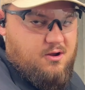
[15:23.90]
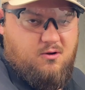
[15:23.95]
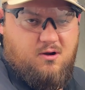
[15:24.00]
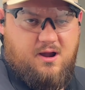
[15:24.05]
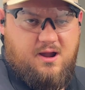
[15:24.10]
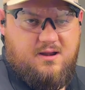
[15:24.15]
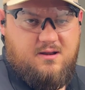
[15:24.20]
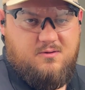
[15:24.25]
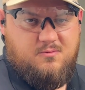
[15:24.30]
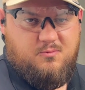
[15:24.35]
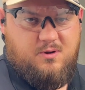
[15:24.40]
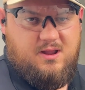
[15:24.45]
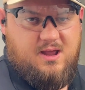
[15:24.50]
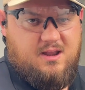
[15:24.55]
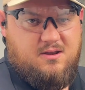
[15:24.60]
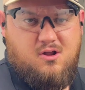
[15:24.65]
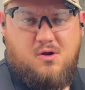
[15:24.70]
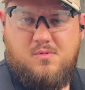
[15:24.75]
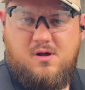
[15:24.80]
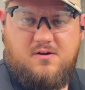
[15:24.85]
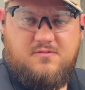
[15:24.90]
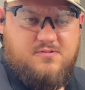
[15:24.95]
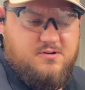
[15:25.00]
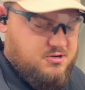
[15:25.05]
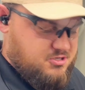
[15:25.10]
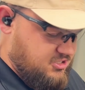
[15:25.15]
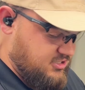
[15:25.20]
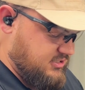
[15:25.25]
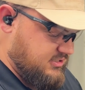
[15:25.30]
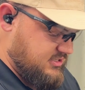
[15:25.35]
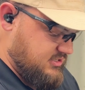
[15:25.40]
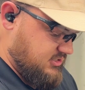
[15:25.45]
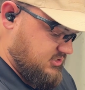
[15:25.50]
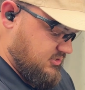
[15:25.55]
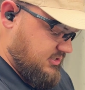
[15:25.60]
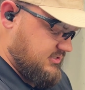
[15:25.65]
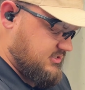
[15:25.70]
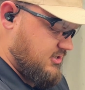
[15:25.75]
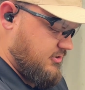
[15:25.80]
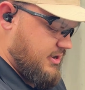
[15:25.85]
great. We had no malfunctions. So
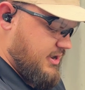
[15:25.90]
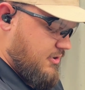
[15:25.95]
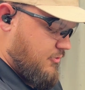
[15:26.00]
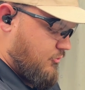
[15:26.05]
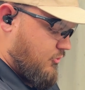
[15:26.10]
let's go ahead and